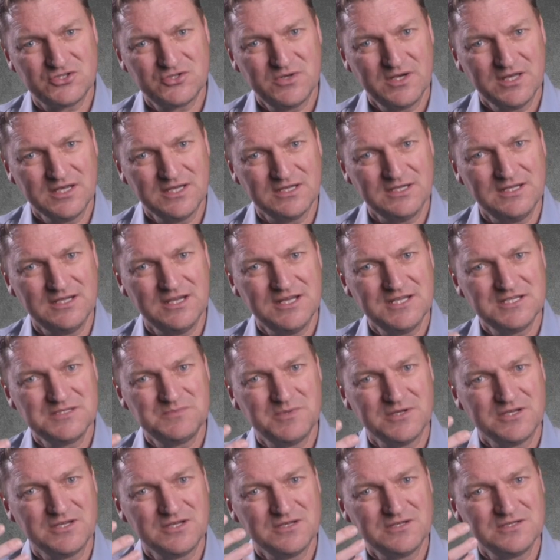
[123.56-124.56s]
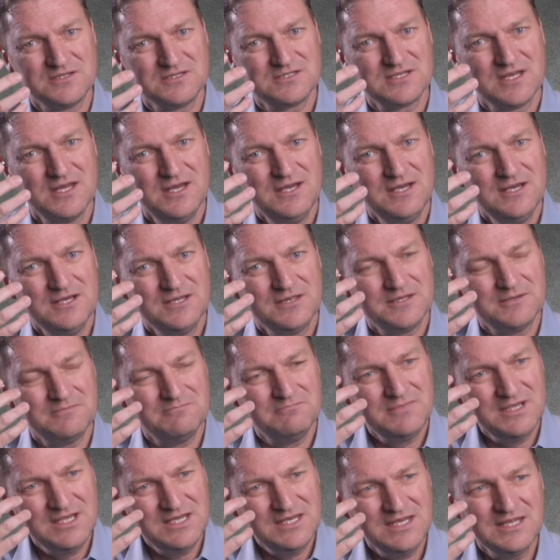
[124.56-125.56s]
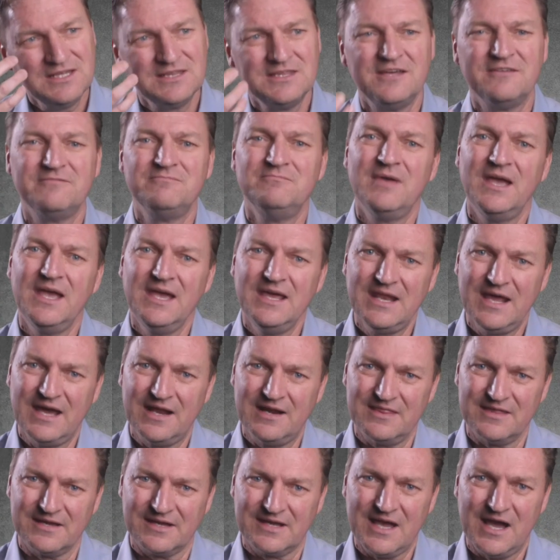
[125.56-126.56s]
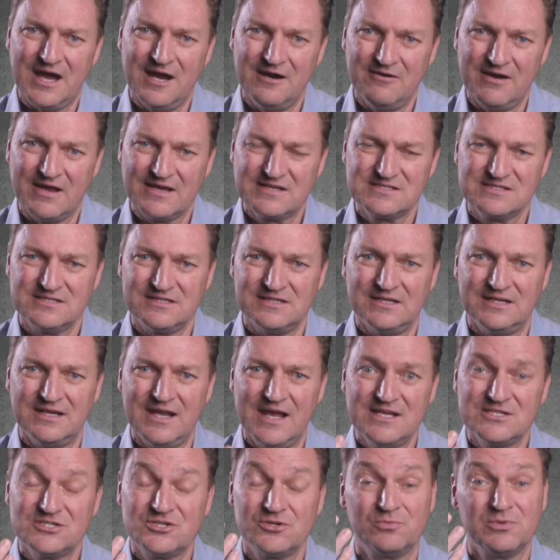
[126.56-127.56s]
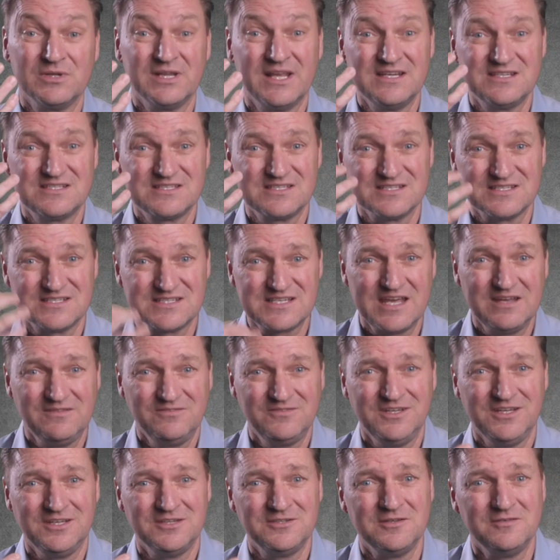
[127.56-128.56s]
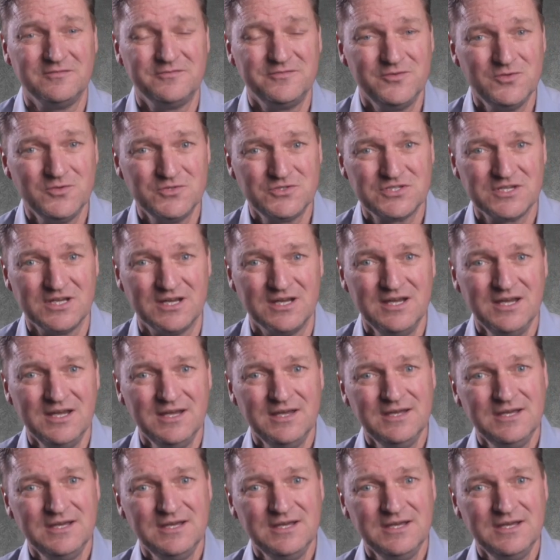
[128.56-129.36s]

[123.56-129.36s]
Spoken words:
triggered is because the meaning they've made out of the car accident as it relates to safety in the future